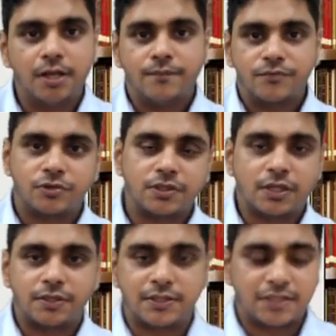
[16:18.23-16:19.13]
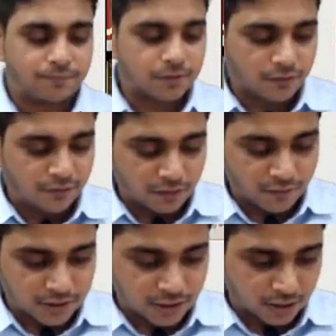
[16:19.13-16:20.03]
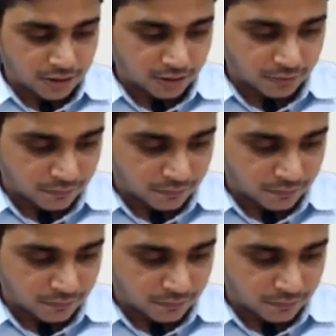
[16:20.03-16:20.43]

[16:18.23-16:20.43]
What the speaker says: so these are the examples of investigation.